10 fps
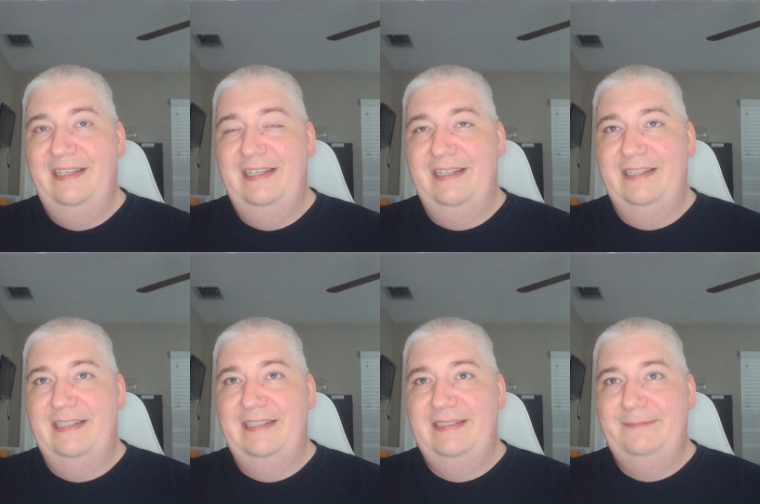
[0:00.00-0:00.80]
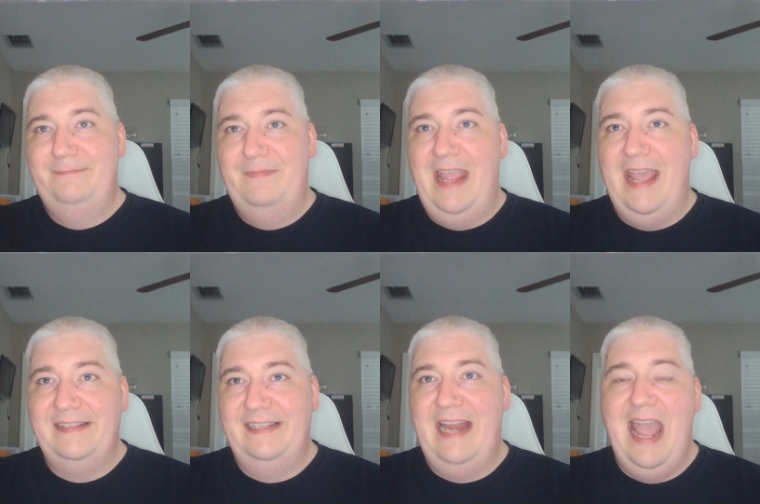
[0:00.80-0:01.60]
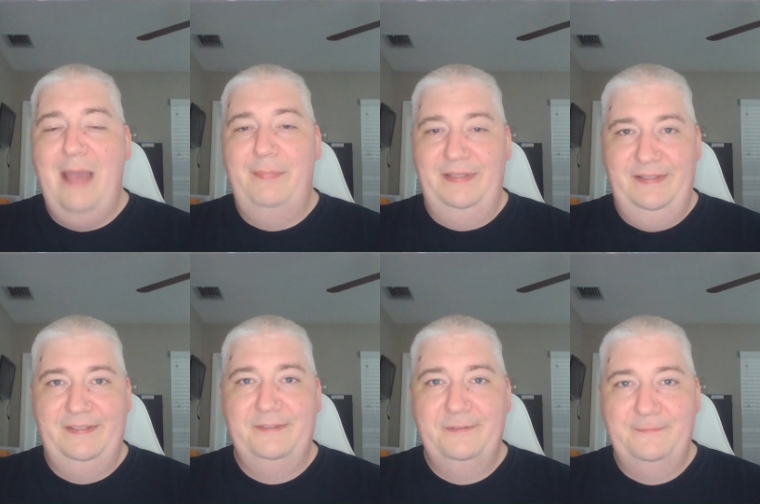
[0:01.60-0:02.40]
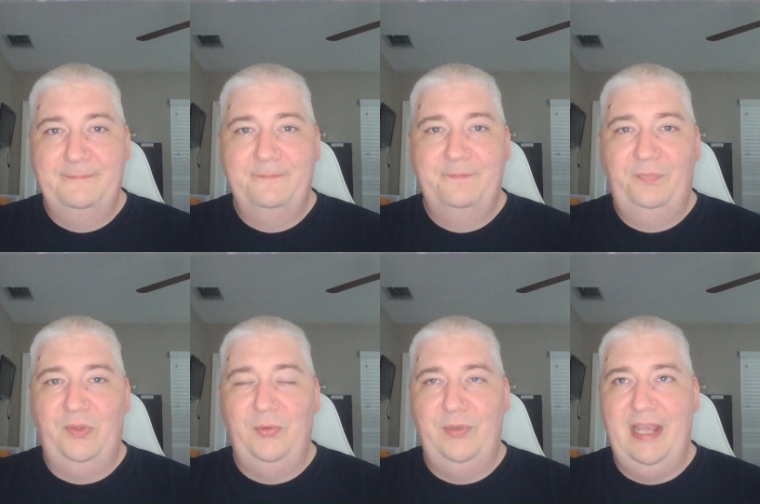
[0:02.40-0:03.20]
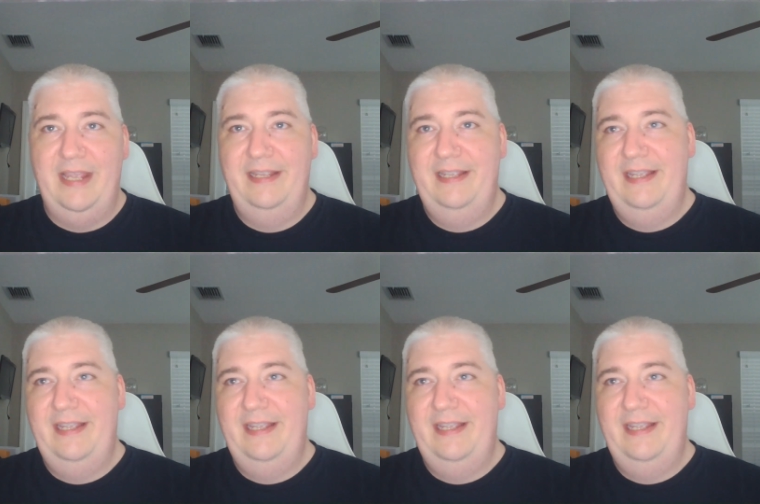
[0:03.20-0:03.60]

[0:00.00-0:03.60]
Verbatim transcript: uh, as it happens. Okay.